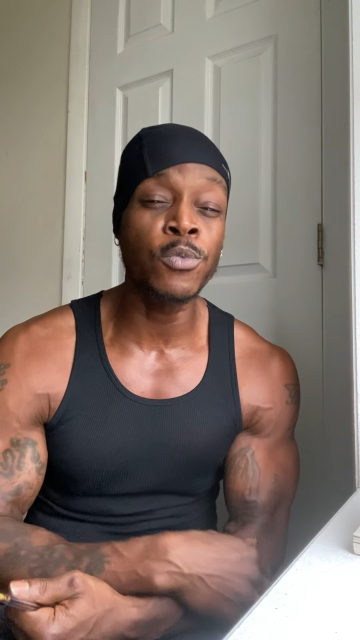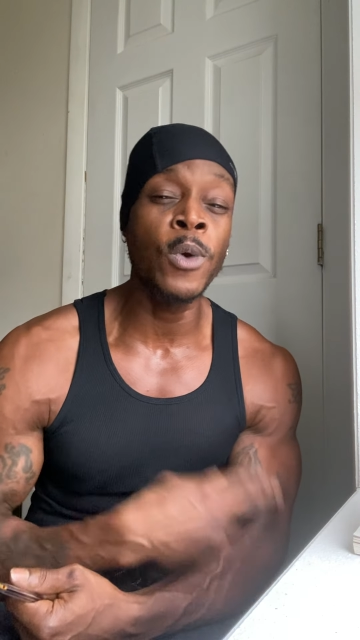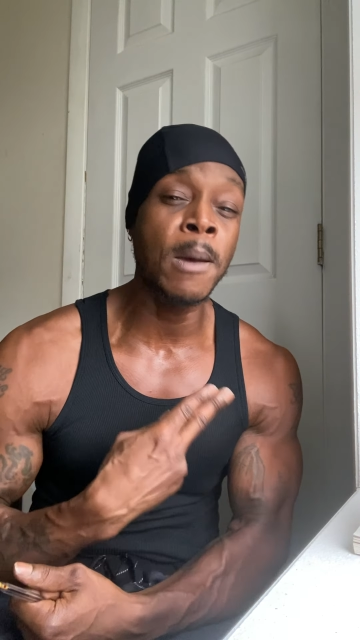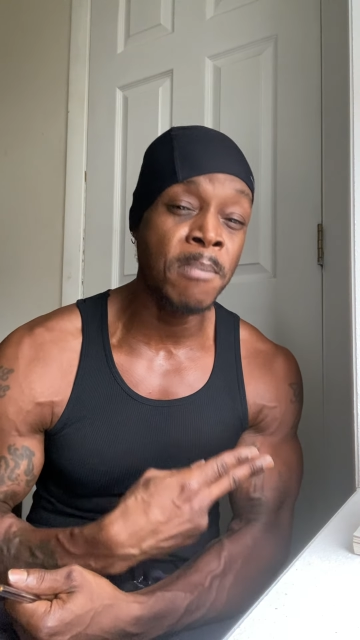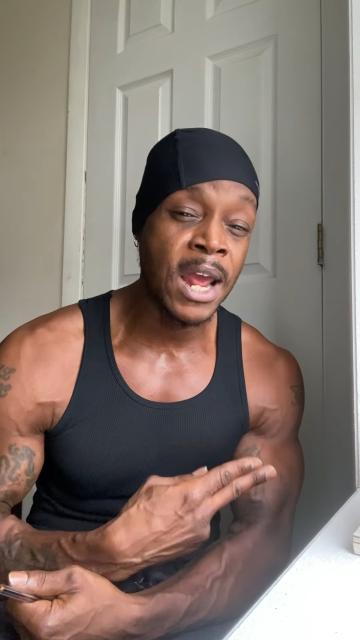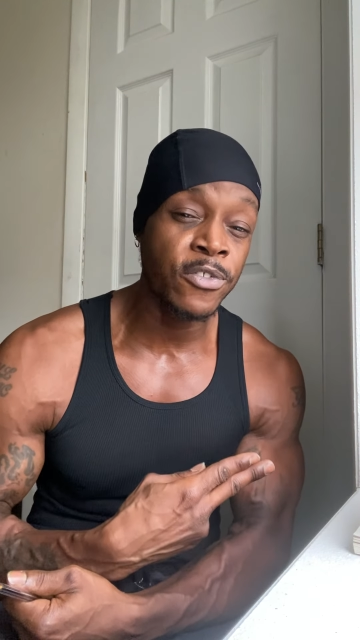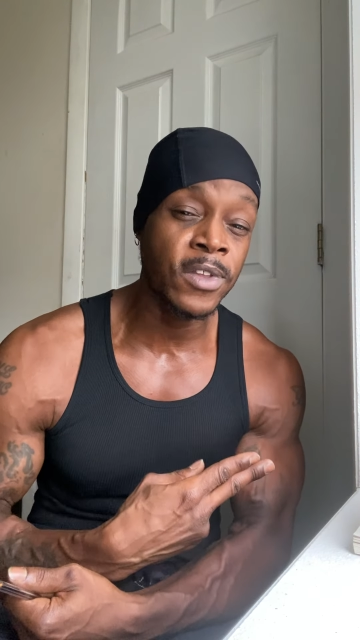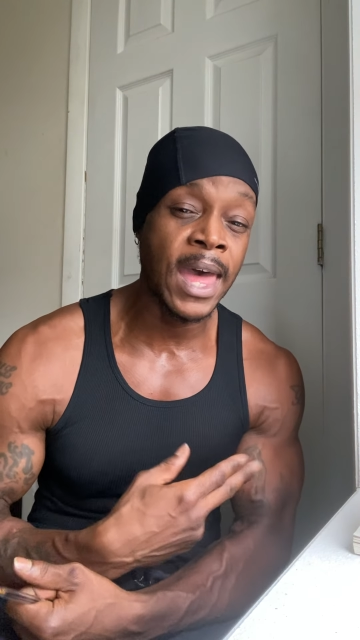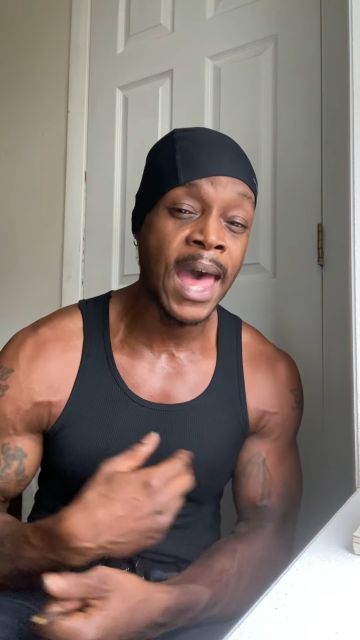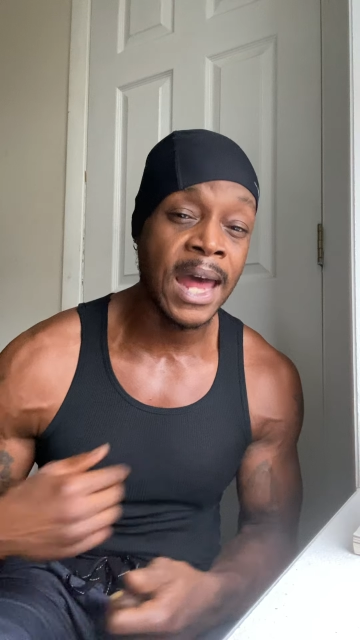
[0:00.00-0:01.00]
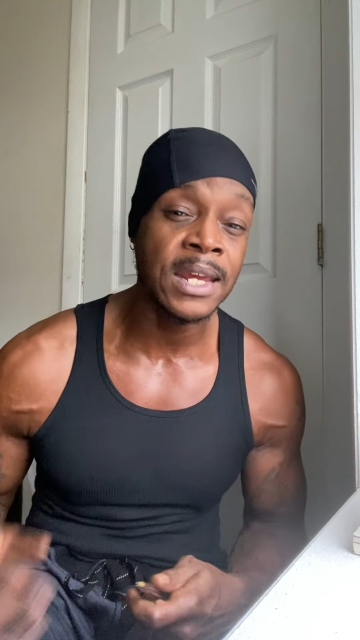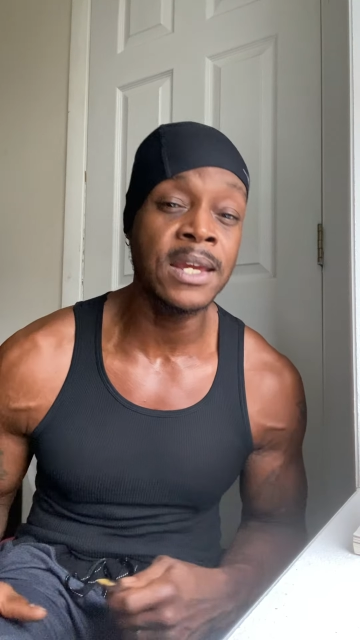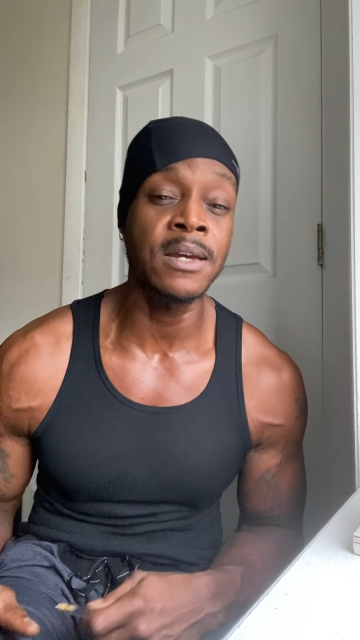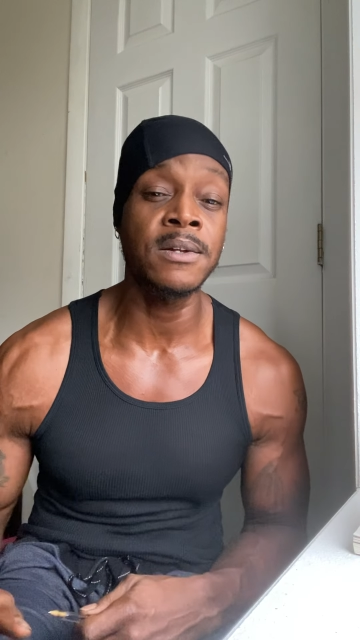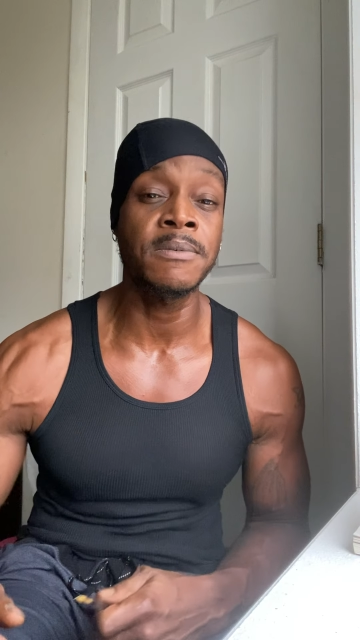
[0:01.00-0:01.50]
Rep Master out of
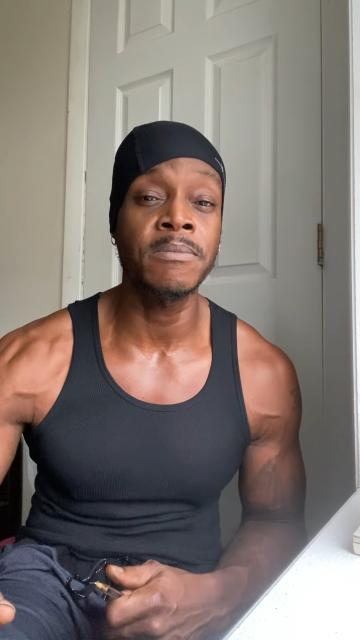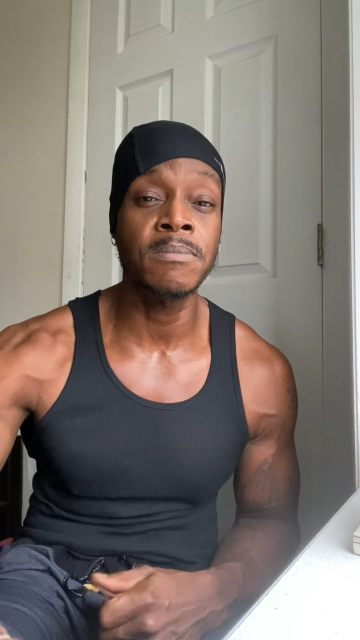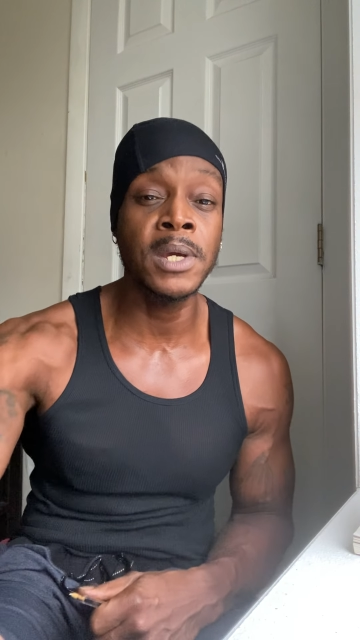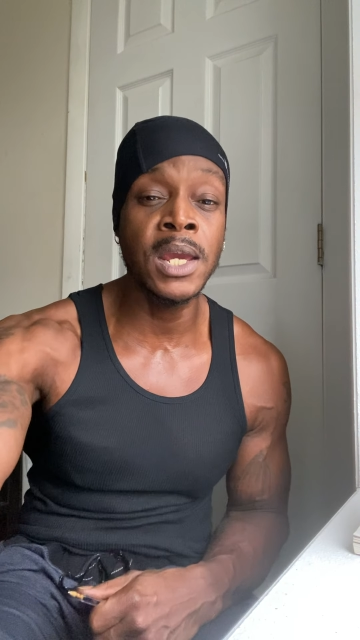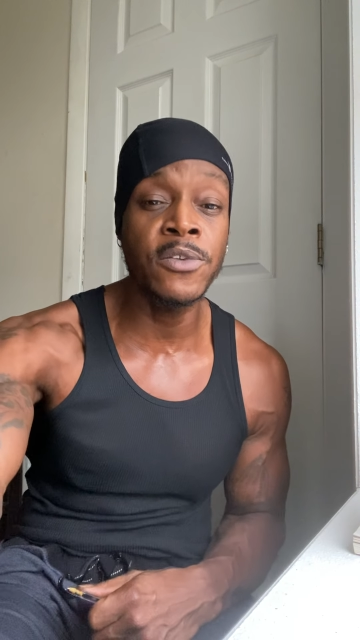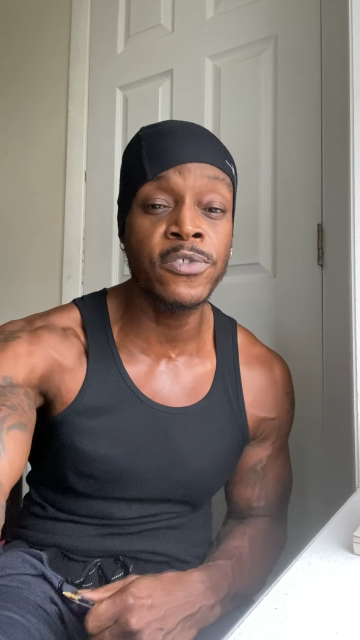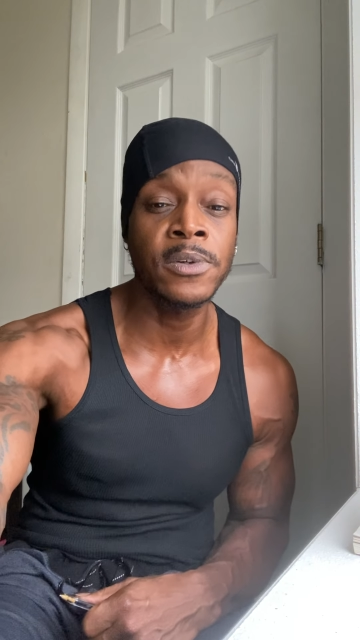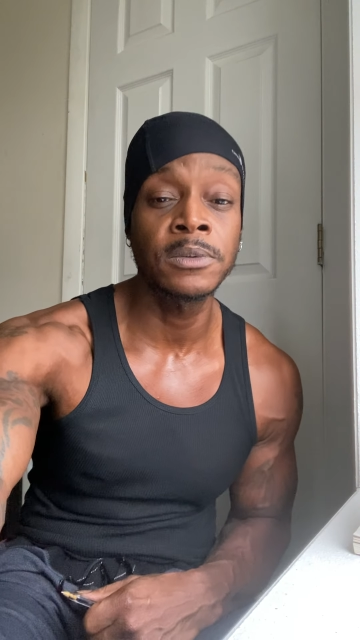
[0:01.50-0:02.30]
here. Peace.